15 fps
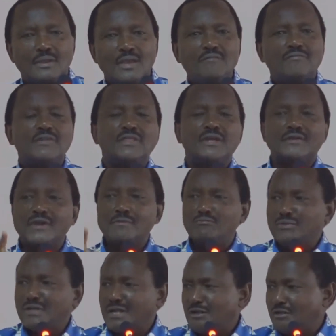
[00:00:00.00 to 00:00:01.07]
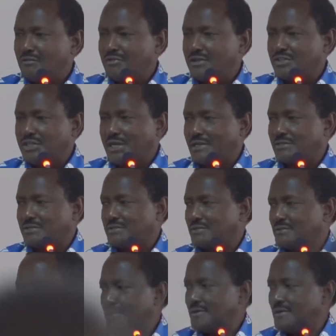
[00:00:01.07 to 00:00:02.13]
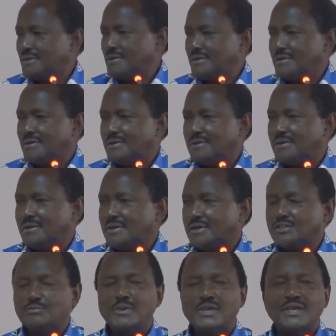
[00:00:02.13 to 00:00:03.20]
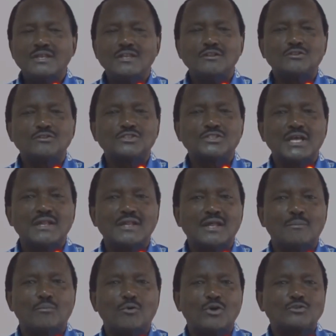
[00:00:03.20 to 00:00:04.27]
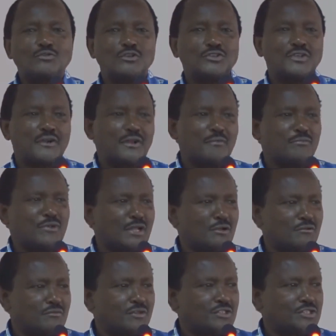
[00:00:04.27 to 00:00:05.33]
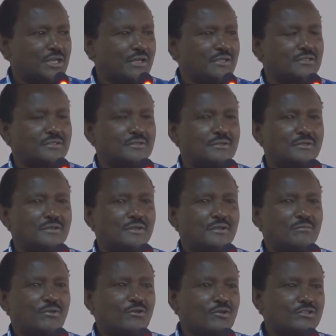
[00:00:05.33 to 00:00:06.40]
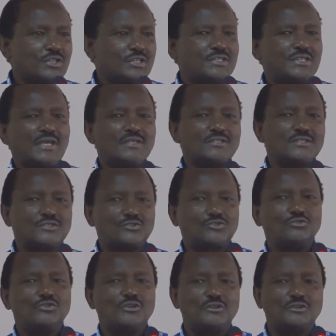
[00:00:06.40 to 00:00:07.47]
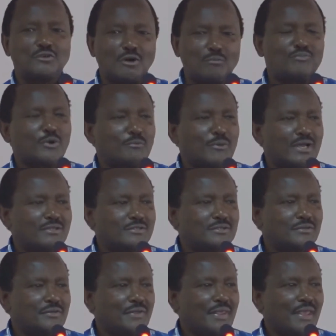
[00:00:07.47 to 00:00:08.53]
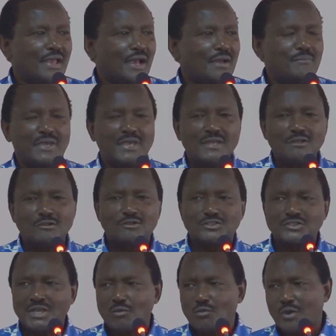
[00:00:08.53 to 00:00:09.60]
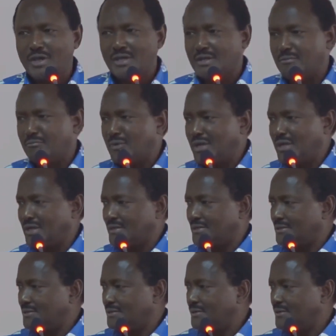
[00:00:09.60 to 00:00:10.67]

even the remnant of the church is beginning to stand up. What was a remnant of the church, because the church stood compromised, are beginning to say, wait a minute.